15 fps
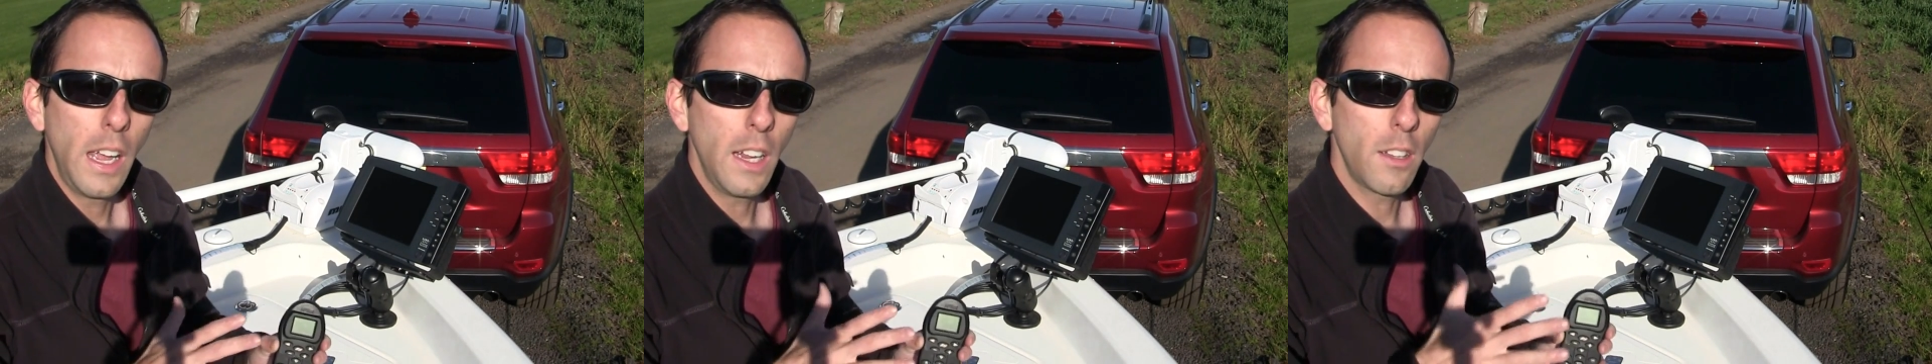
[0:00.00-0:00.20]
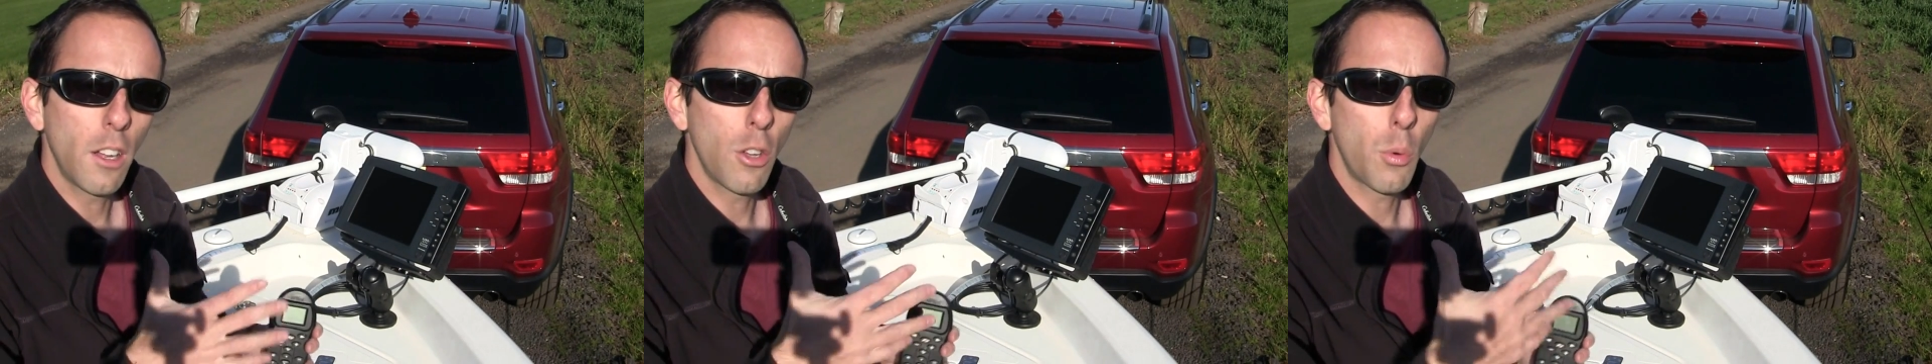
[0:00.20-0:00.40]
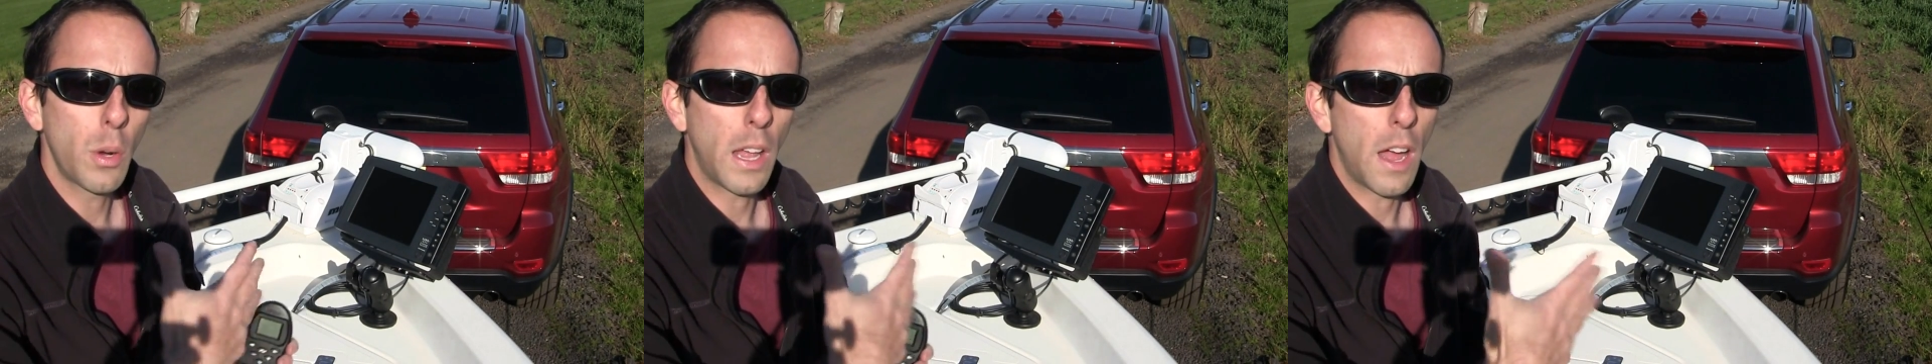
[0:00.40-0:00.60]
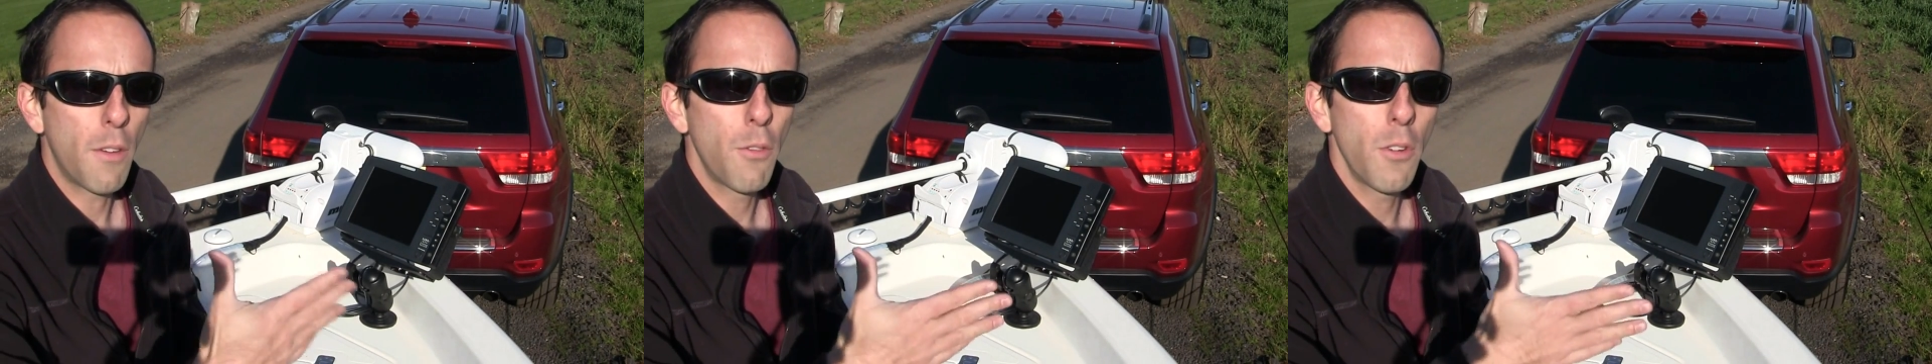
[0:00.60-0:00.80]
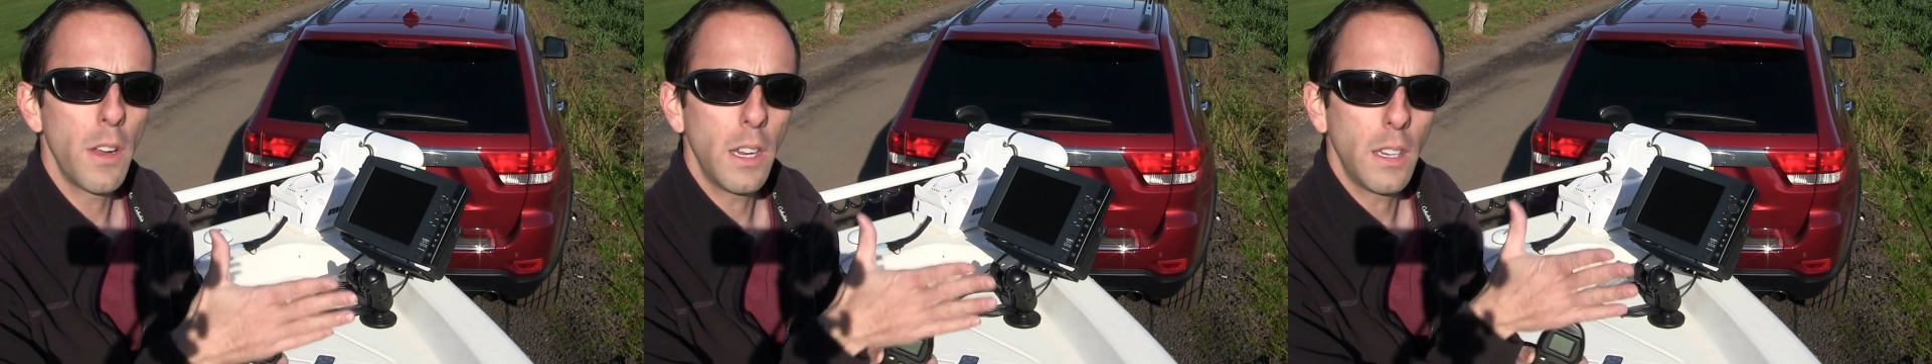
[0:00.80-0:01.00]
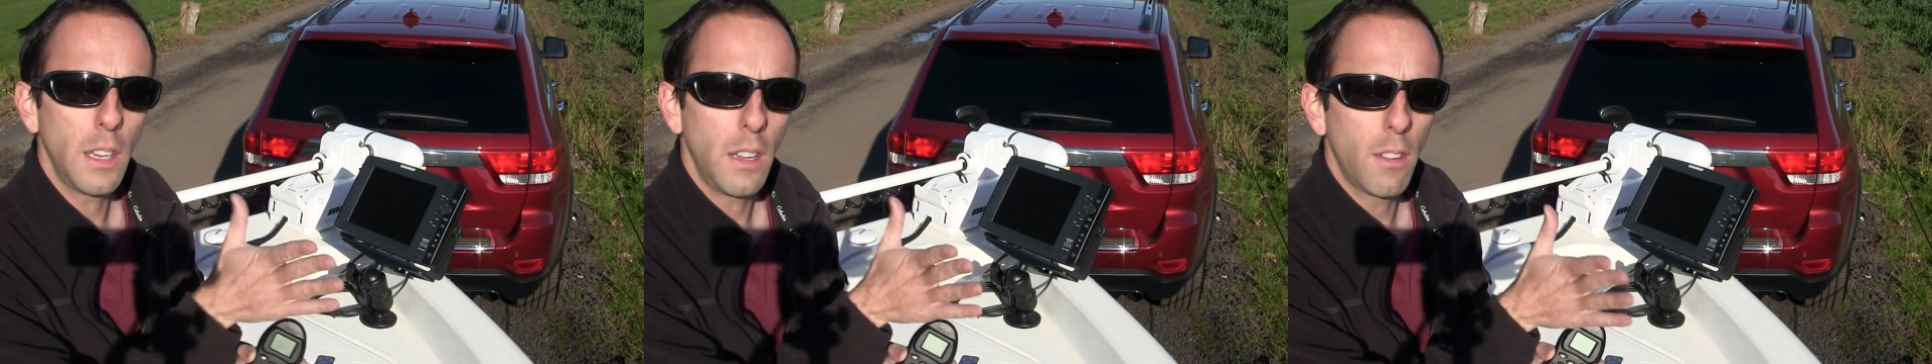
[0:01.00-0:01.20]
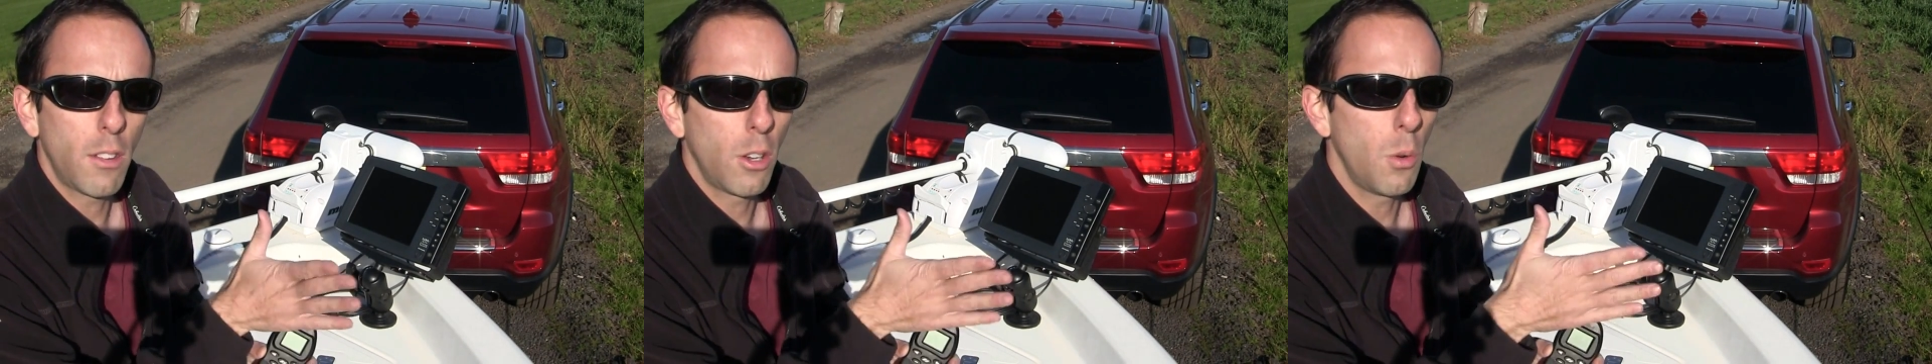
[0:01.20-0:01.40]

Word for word: it does whatever it needs